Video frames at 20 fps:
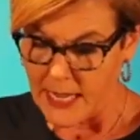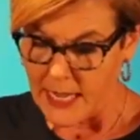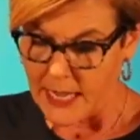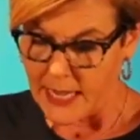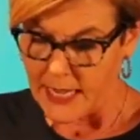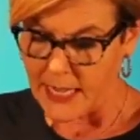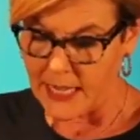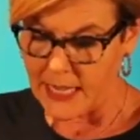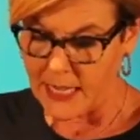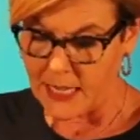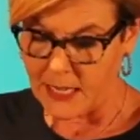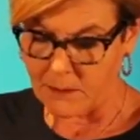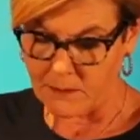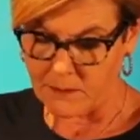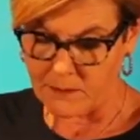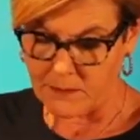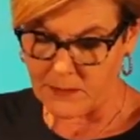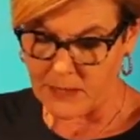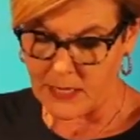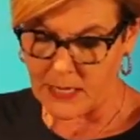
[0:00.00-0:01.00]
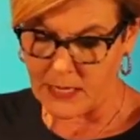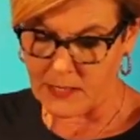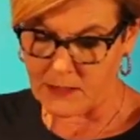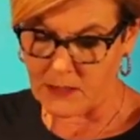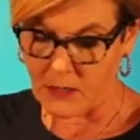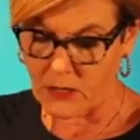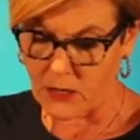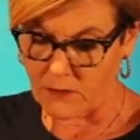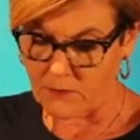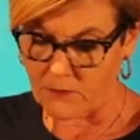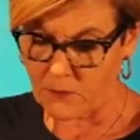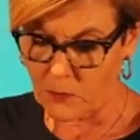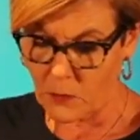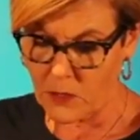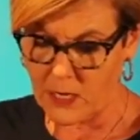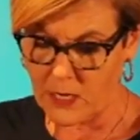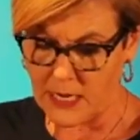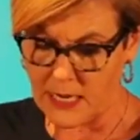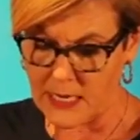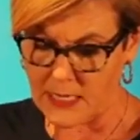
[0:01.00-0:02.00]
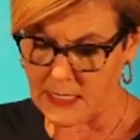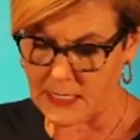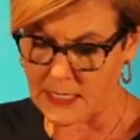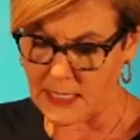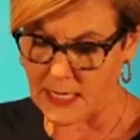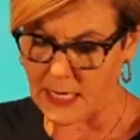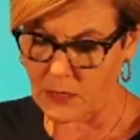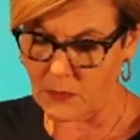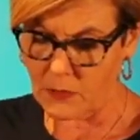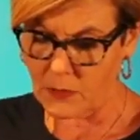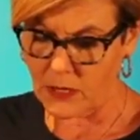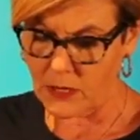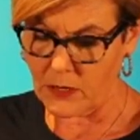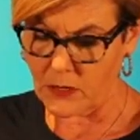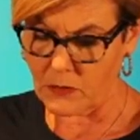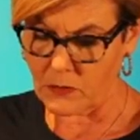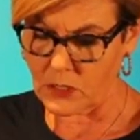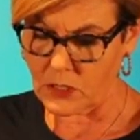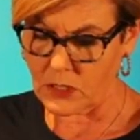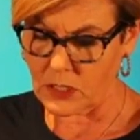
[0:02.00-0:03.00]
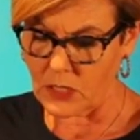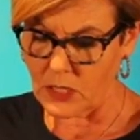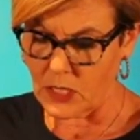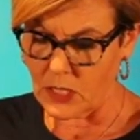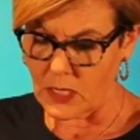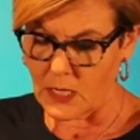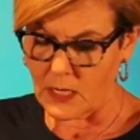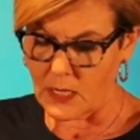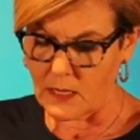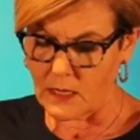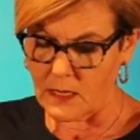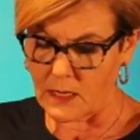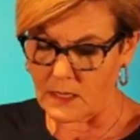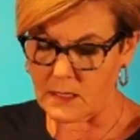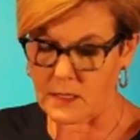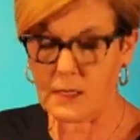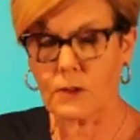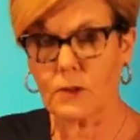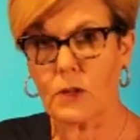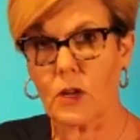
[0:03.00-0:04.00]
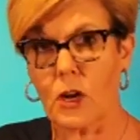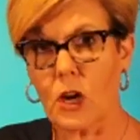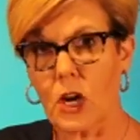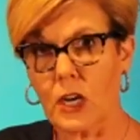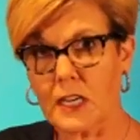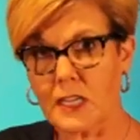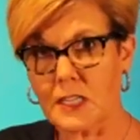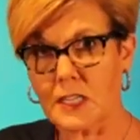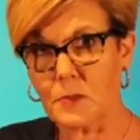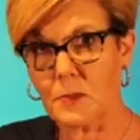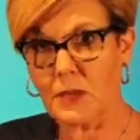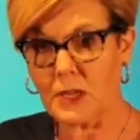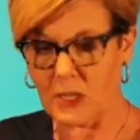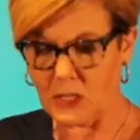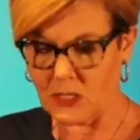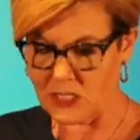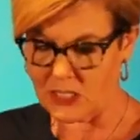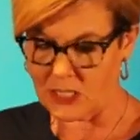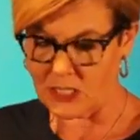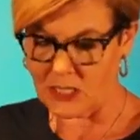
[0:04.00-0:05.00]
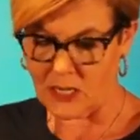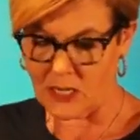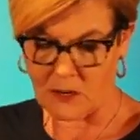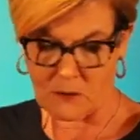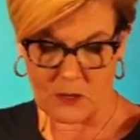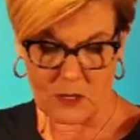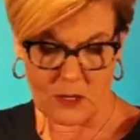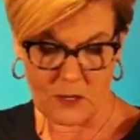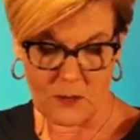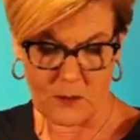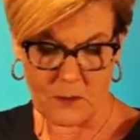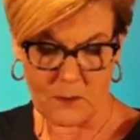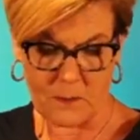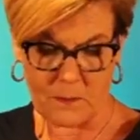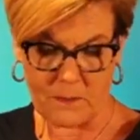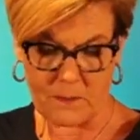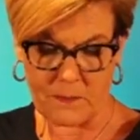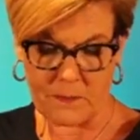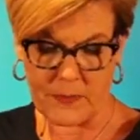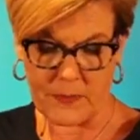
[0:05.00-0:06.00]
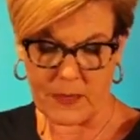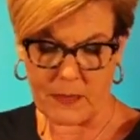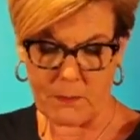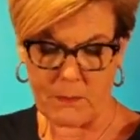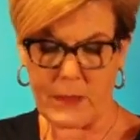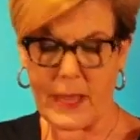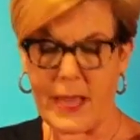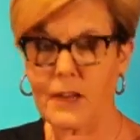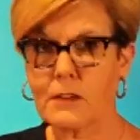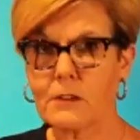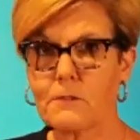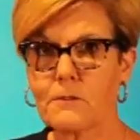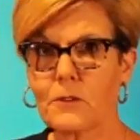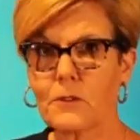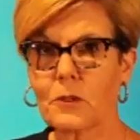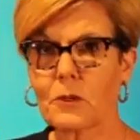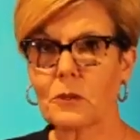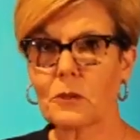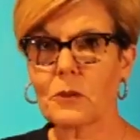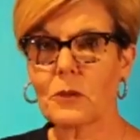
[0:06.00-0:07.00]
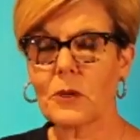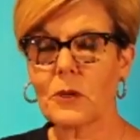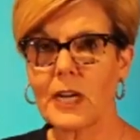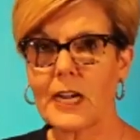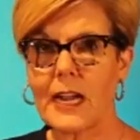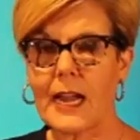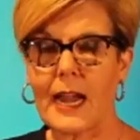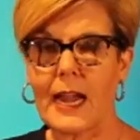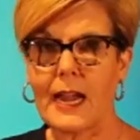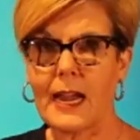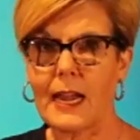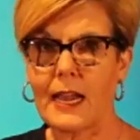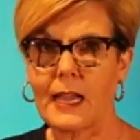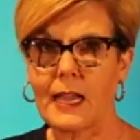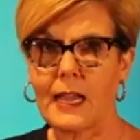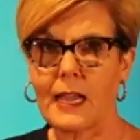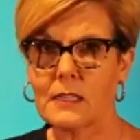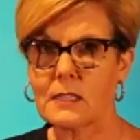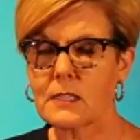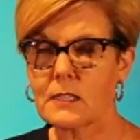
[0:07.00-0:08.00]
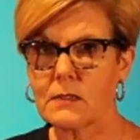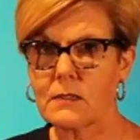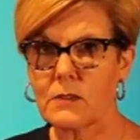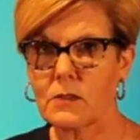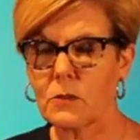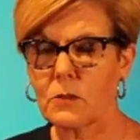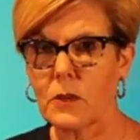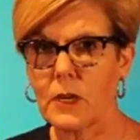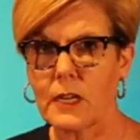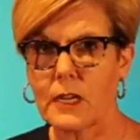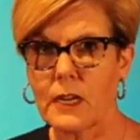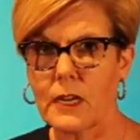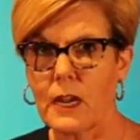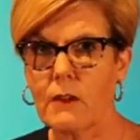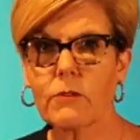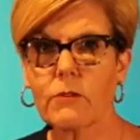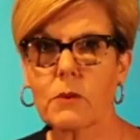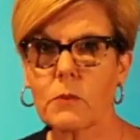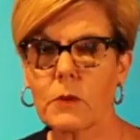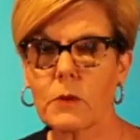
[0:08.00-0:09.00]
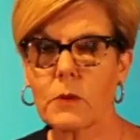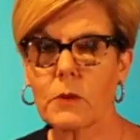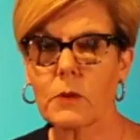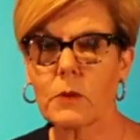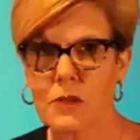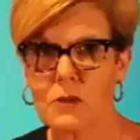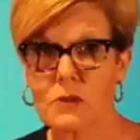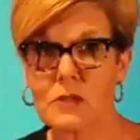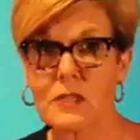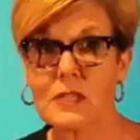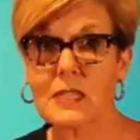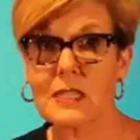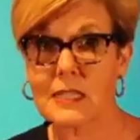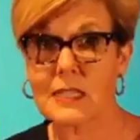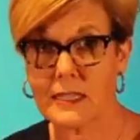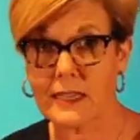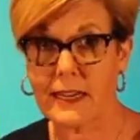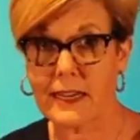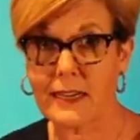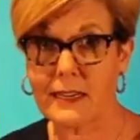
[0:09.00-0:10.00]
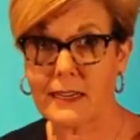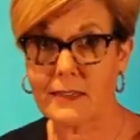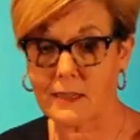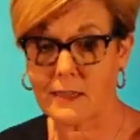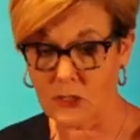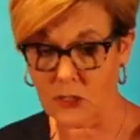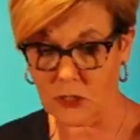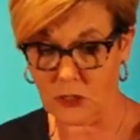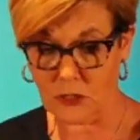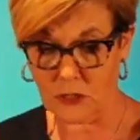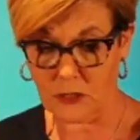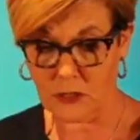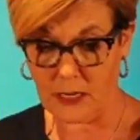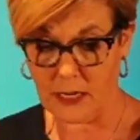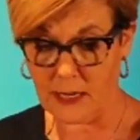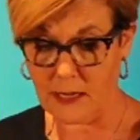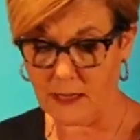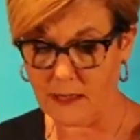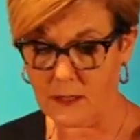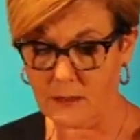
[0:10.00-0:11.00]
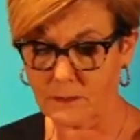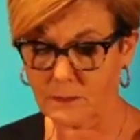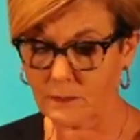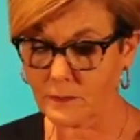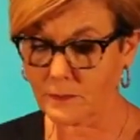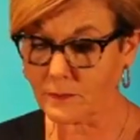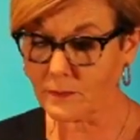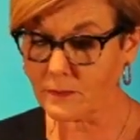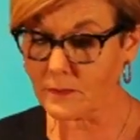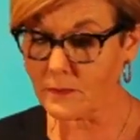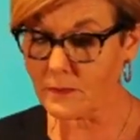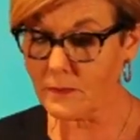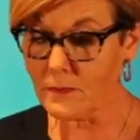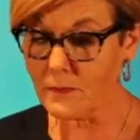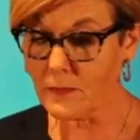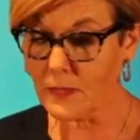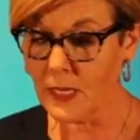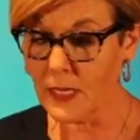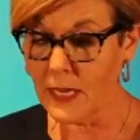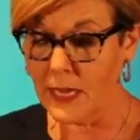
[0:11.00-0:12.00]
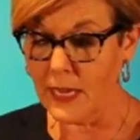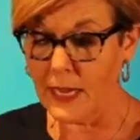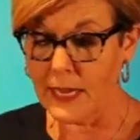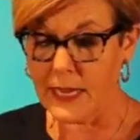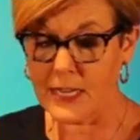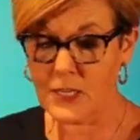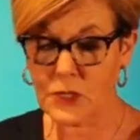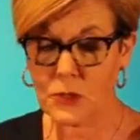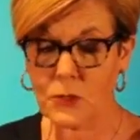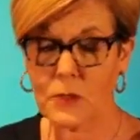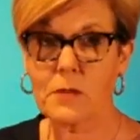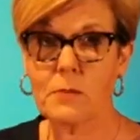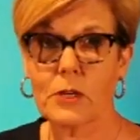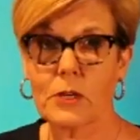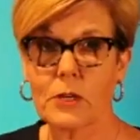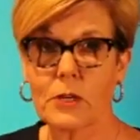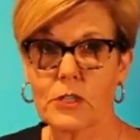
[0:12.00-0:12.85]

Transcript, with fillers: um, in the 40s, he wrote so long. It's been good to know you. Bound for glory and the one everyone knows this land is your land. He joined the mer